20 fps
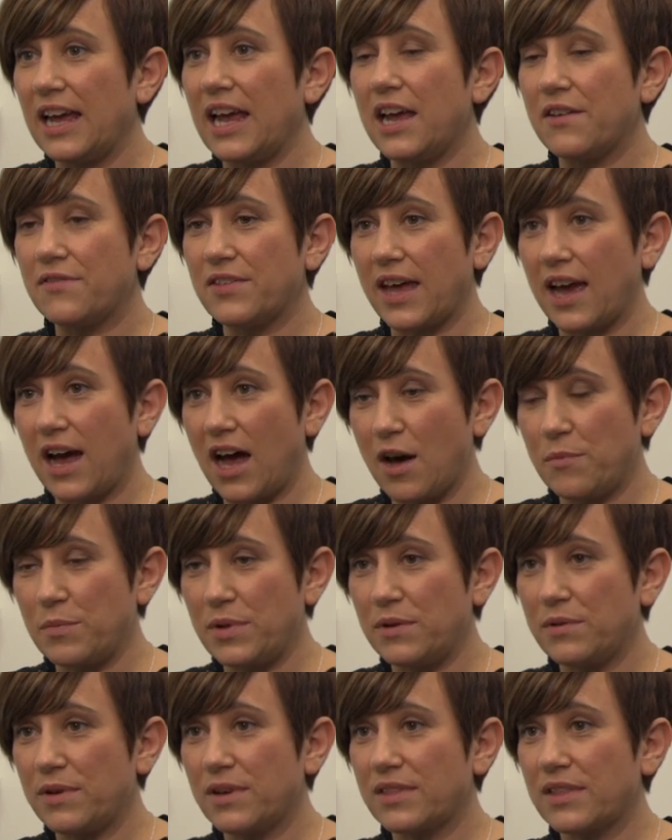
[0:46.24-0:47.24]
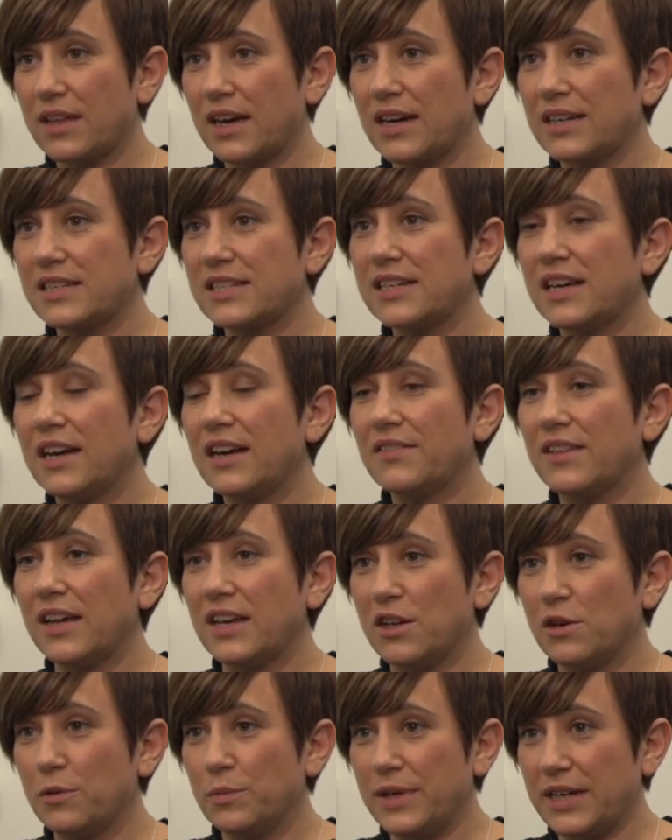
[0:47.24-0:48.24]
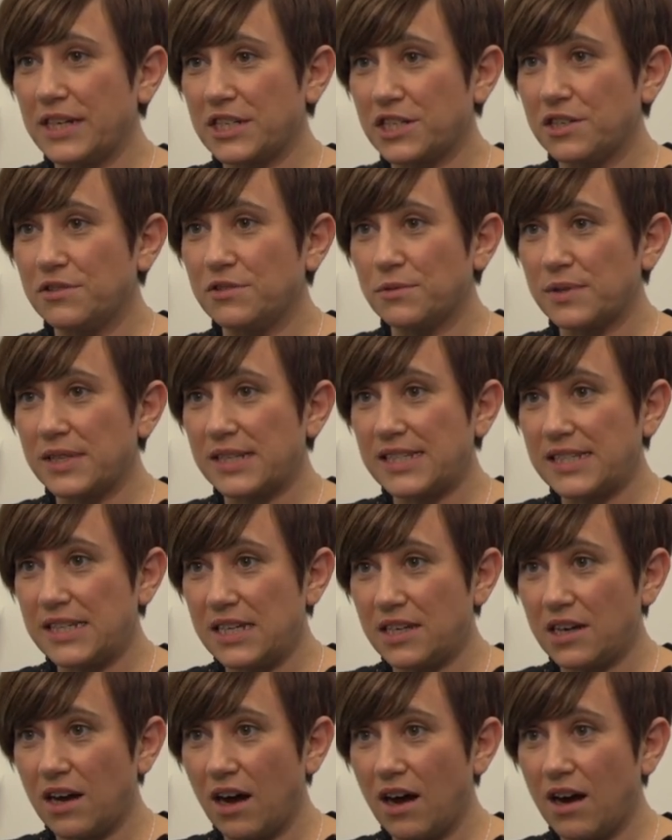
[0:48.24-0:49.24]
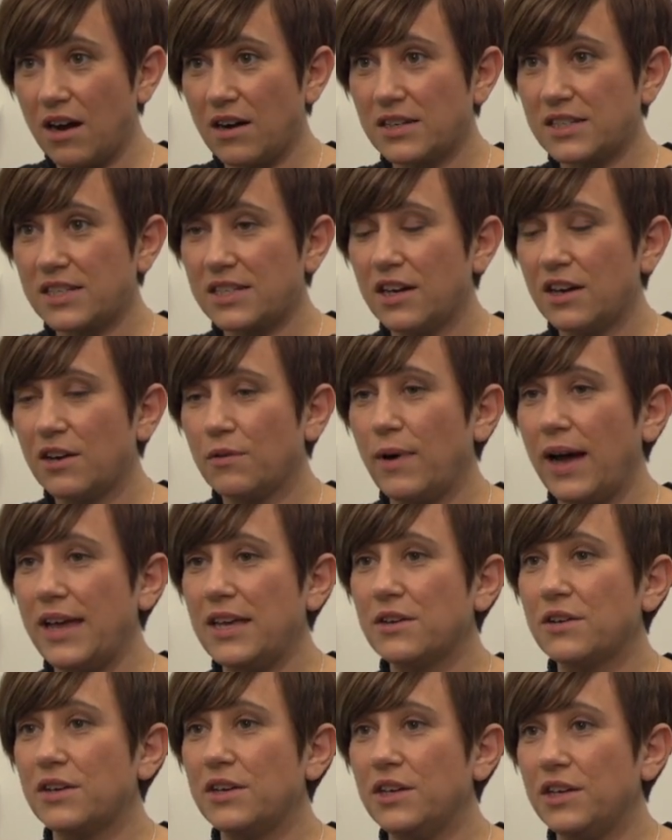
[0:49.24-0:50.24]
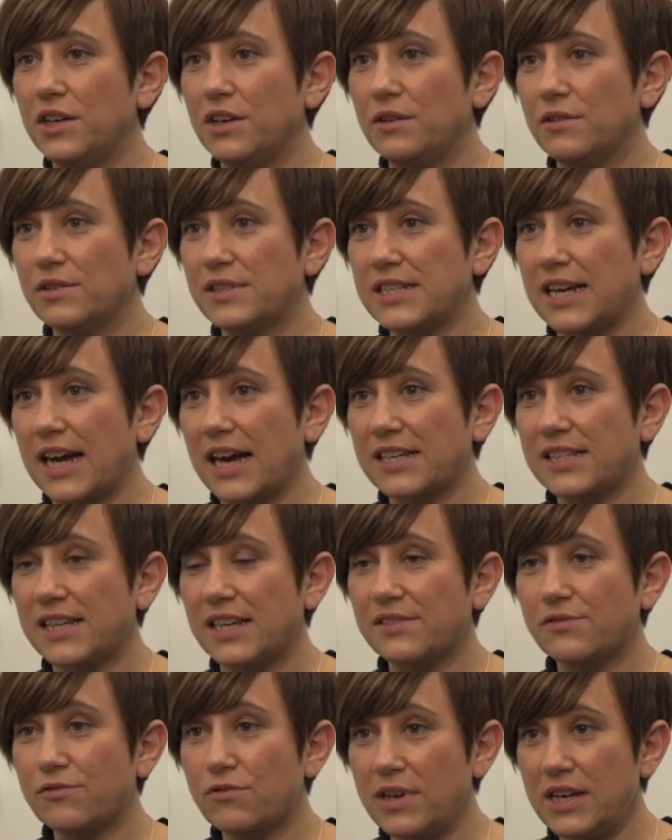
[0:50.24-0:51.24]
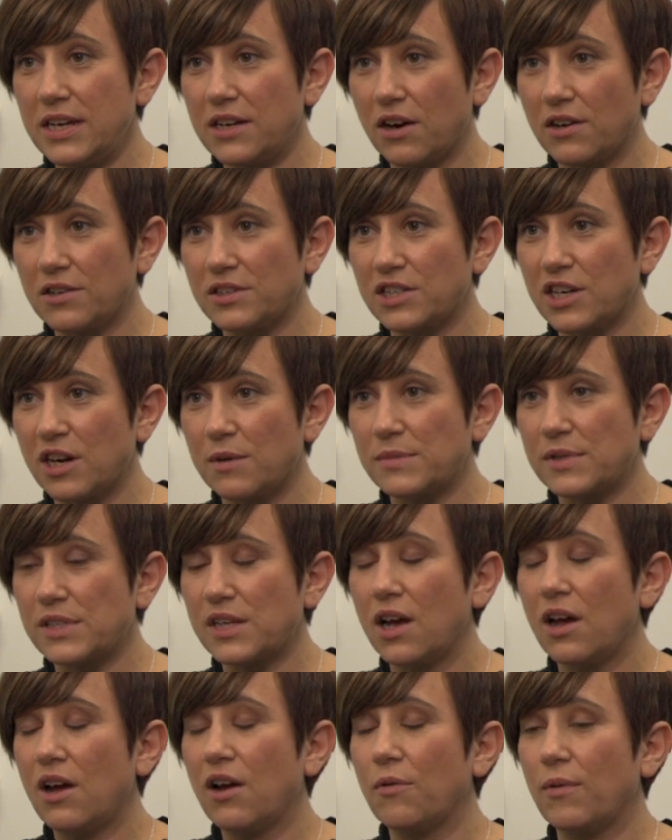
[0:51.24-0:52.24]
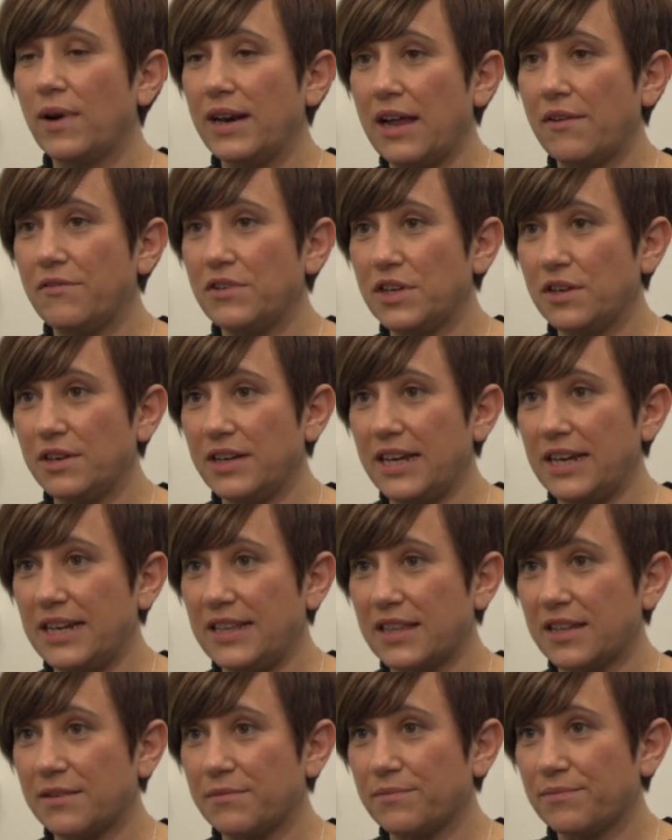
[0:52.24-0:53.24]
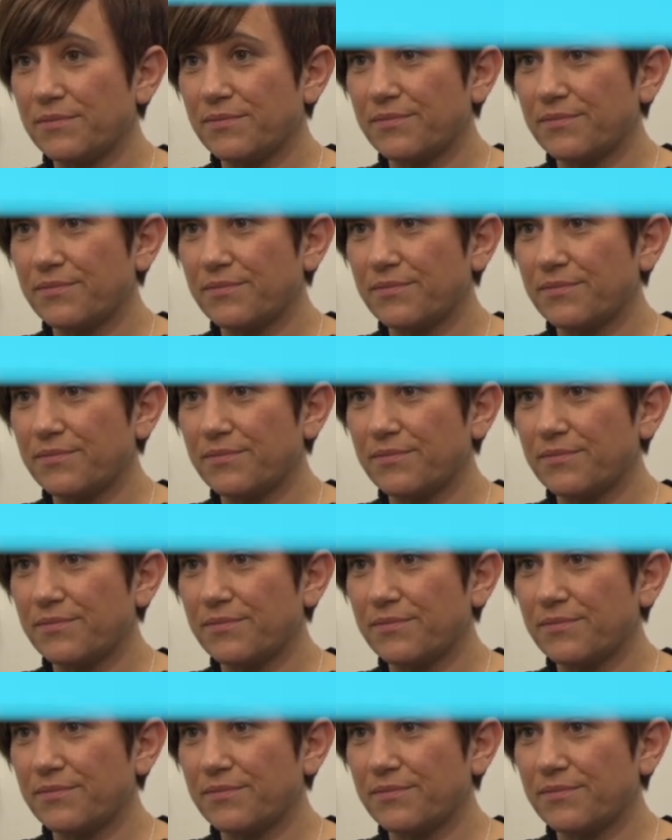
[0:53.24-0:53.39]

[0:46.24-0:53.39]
If they're happy with that, then you'll be issued with a C Card where you can use to access free condoms whenever you need them.